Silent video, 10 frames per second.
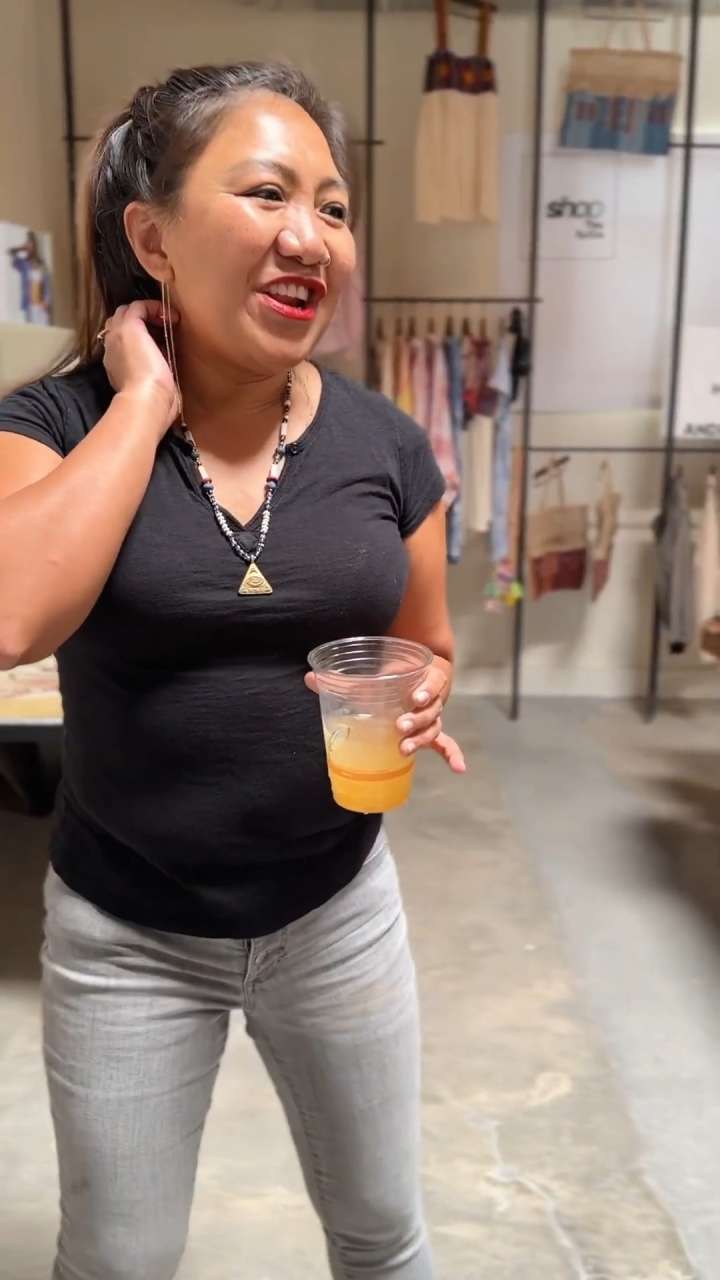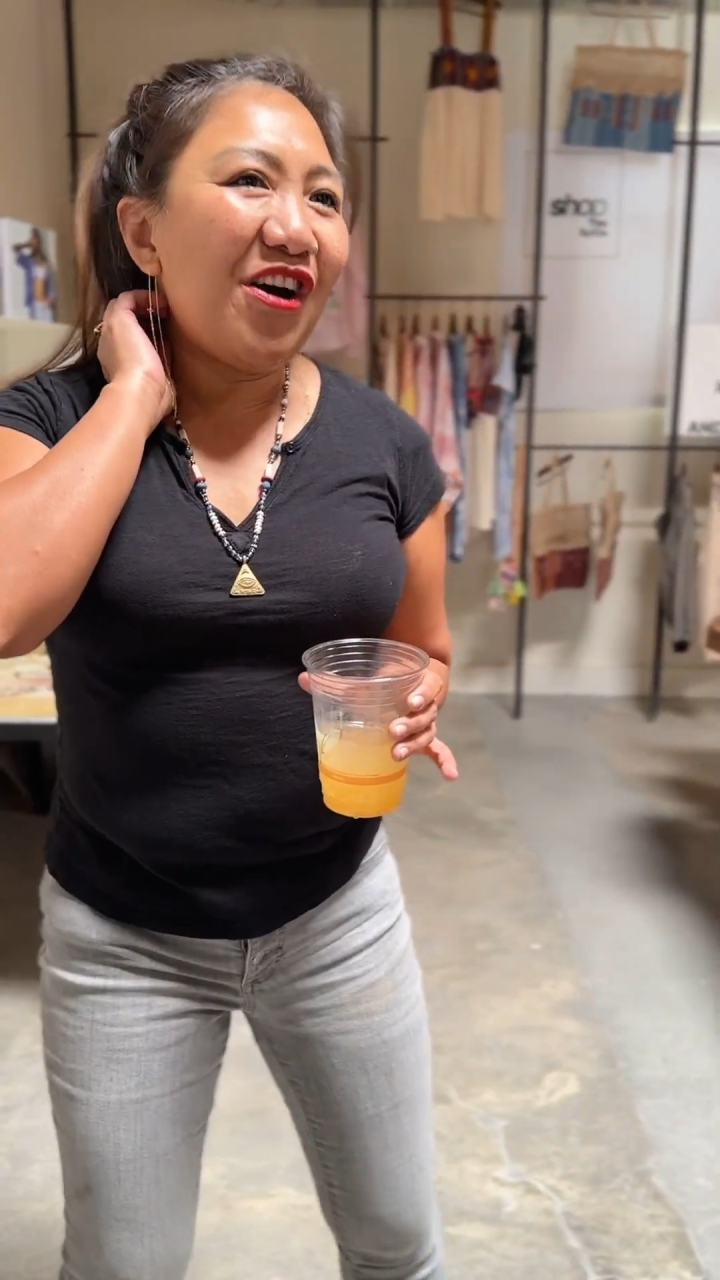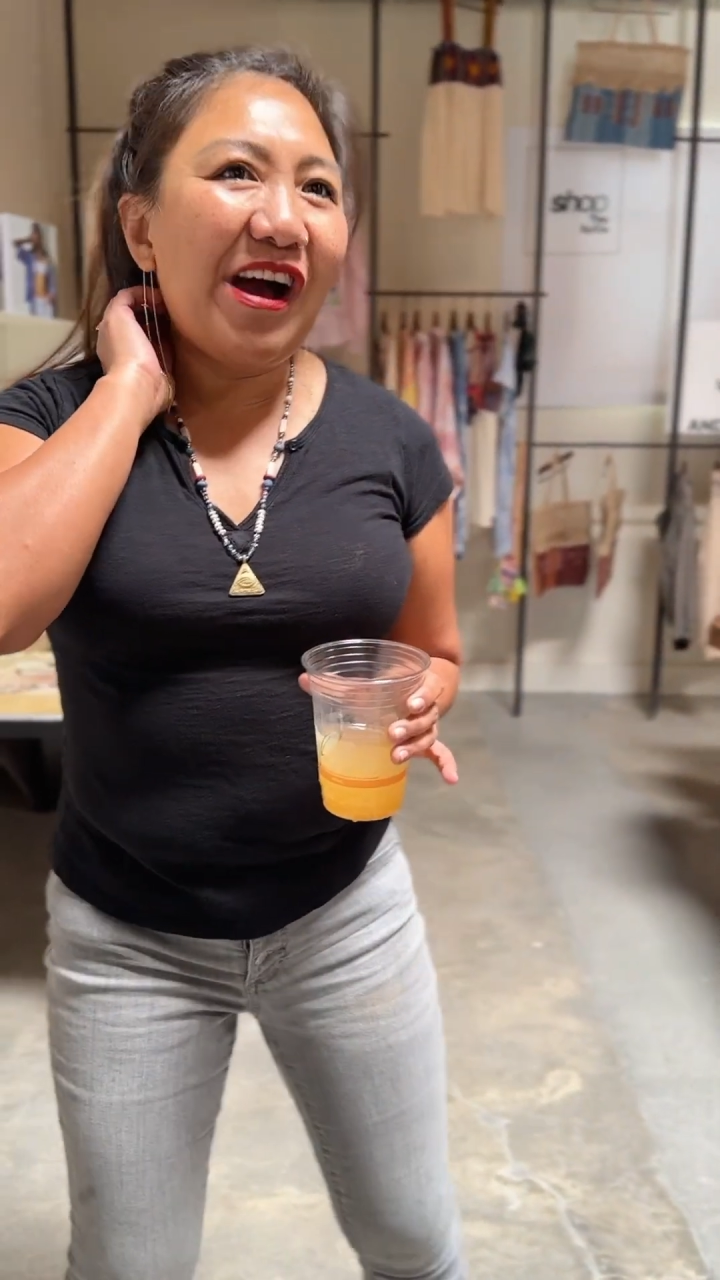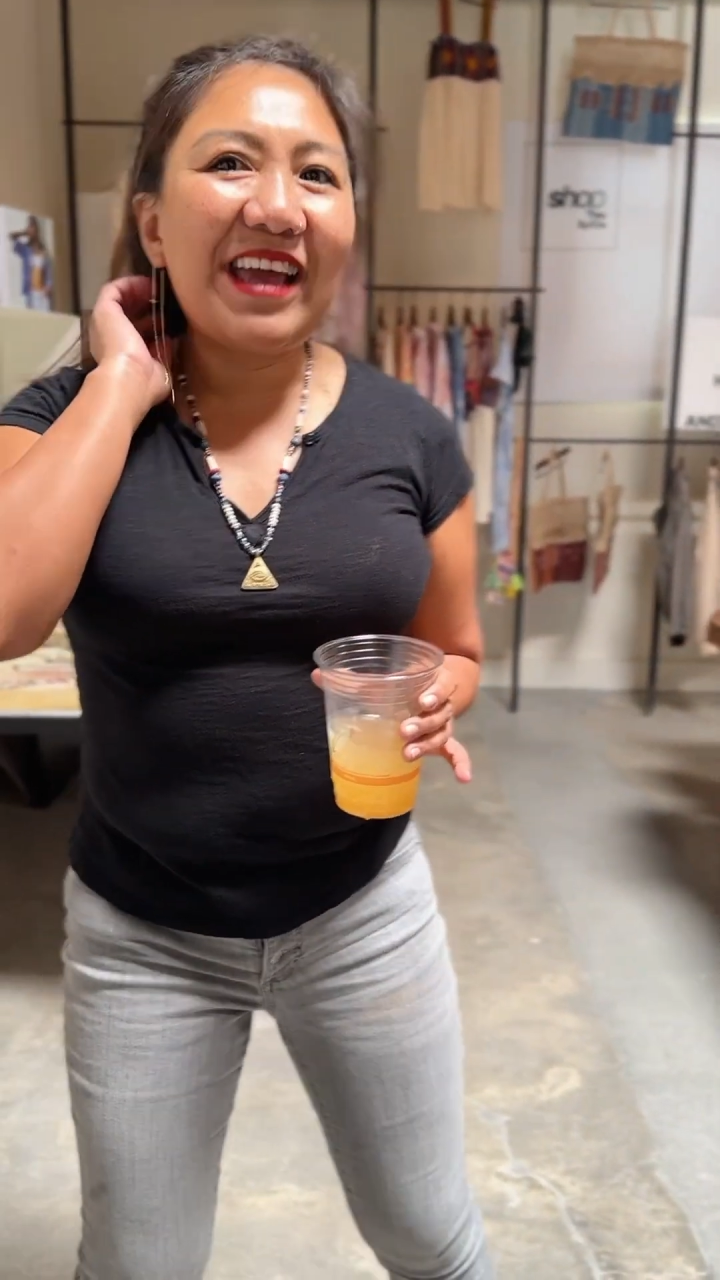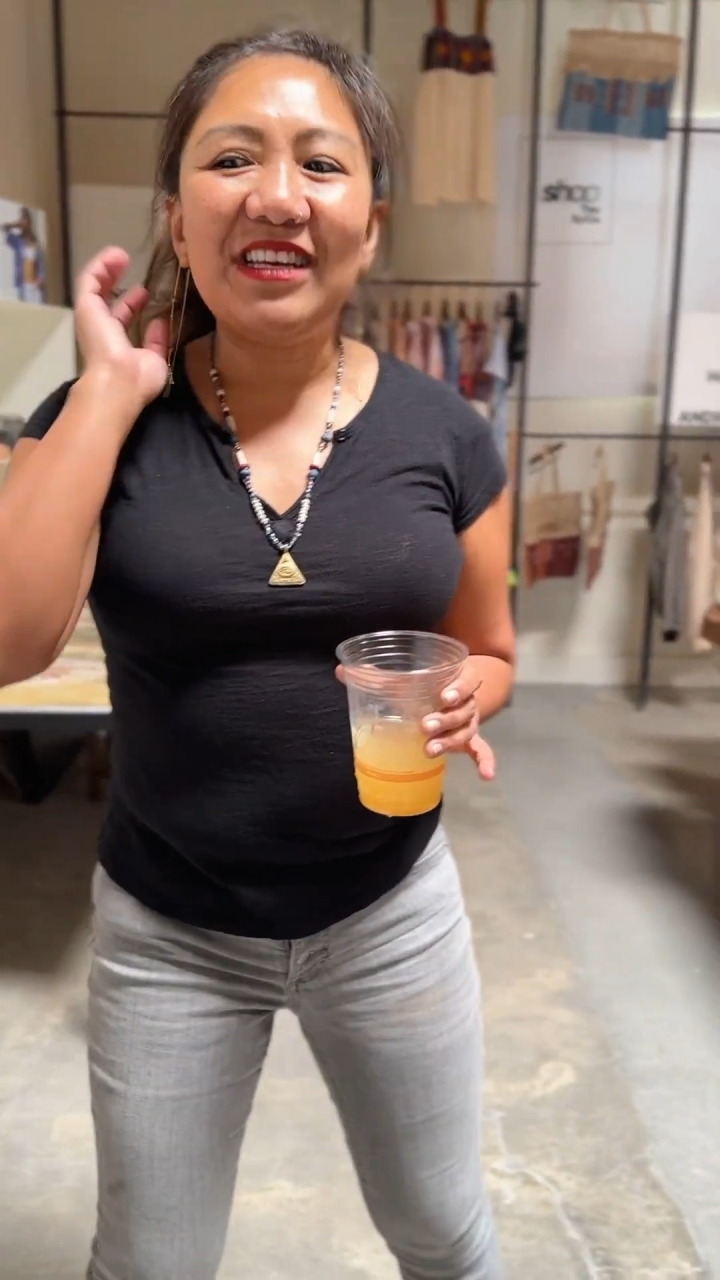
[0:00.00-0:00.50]
know,
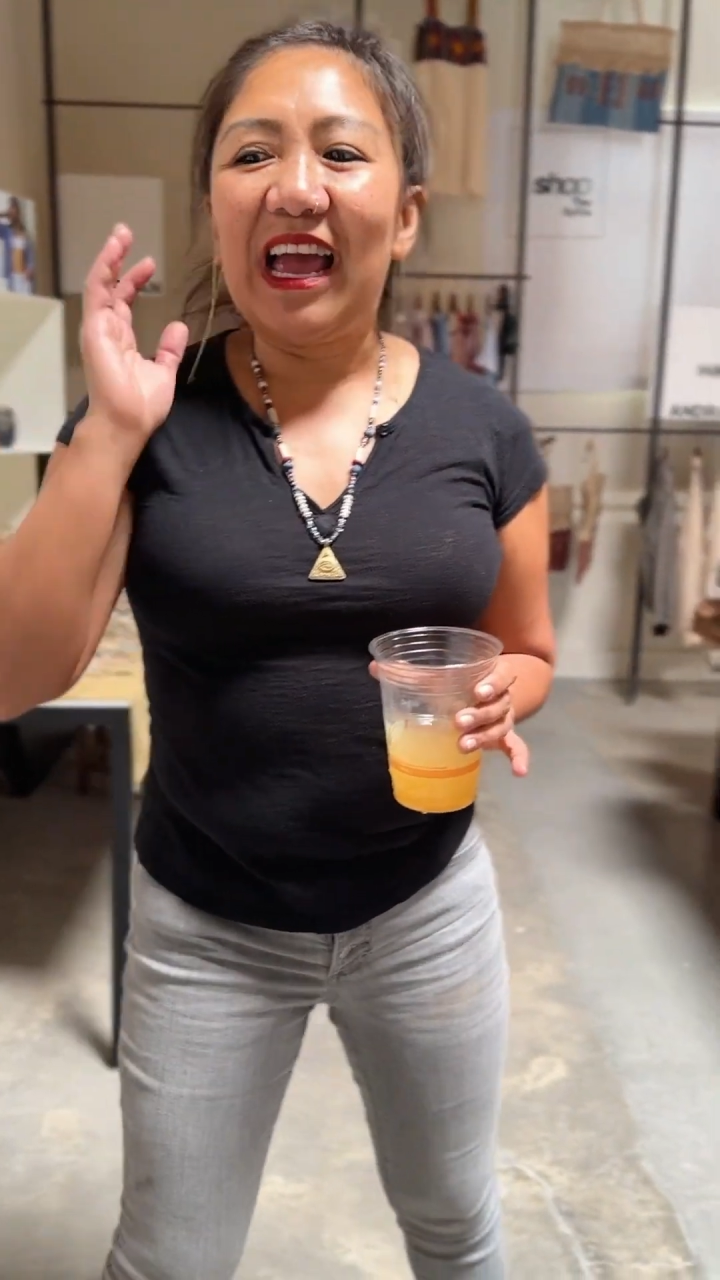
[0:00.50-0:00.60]
I,